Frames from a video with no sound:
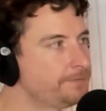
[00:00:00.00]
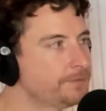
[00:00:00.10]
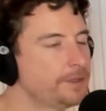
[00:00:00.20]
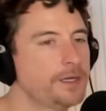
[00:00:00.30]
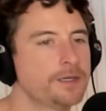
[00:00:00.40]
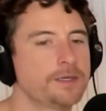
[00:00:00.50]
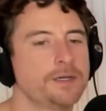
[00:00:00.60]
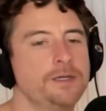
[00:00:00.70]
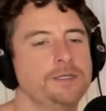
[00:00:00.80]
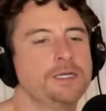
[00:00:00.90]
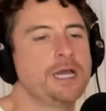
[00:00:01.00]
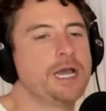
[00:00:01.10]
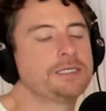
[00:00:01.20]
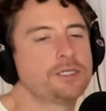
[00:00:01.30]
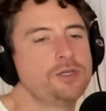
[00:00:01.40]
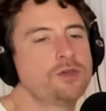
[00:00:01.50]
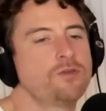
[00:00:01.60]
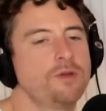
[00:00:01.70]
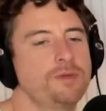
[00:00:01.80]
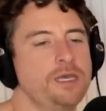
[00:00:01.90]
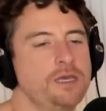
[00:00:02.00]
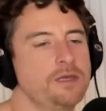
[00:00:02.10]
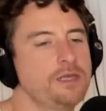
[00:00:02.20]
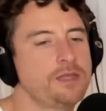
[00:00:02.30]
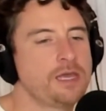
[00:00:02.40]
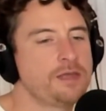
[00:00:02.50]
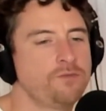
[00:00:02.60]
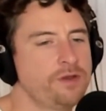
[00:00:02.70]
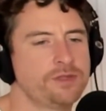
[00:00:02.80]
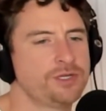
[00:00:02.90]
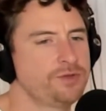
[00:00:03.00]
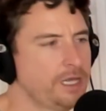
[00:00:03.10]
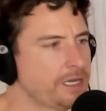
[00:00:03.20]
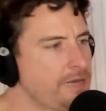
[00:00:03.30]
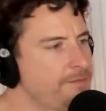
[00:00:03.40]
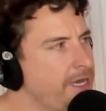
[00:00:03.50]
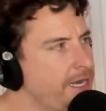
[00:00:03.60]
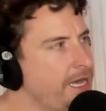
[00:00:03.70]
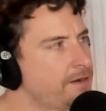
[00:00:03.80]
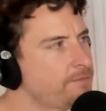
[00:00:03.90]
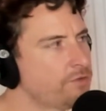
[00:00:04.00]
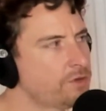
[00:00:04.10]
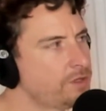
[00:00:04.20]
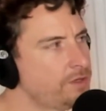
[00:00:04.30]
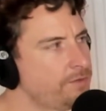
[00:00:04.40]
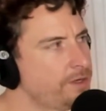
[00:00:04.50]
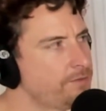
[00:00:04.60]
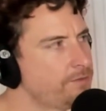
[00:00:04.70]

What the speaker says: Yeah, okay. And so you grew up here, and did you like in Manhattan, Brooklyn? Where?